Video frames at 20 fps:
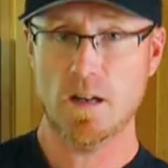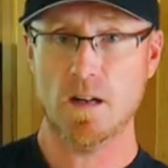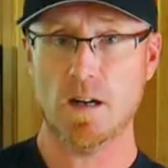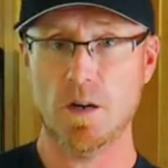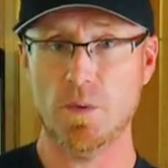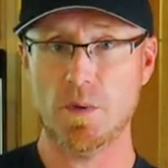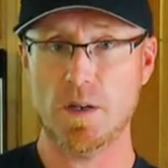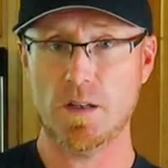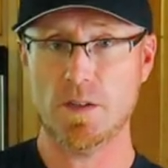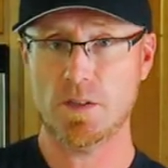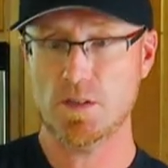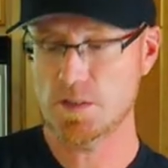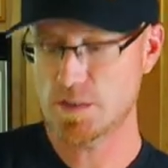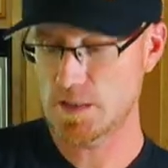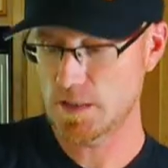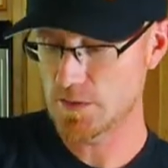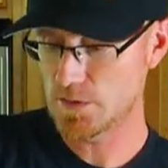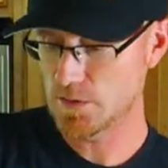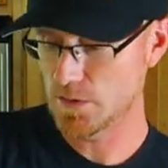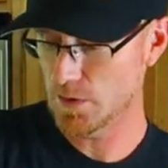All right, we got a good
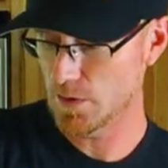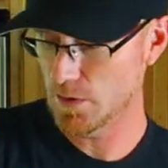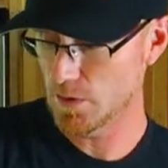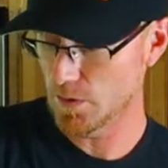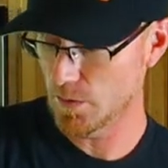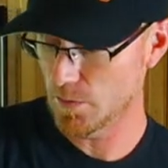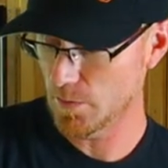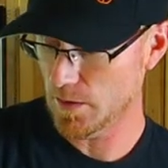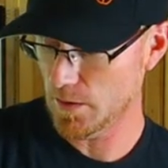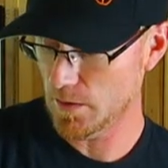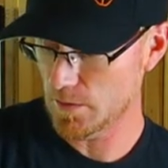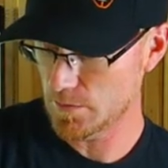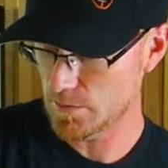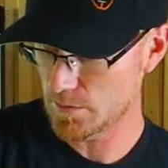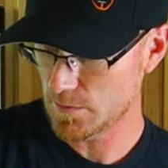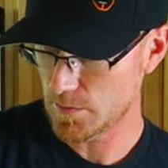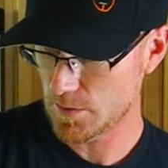size cookie dough ball.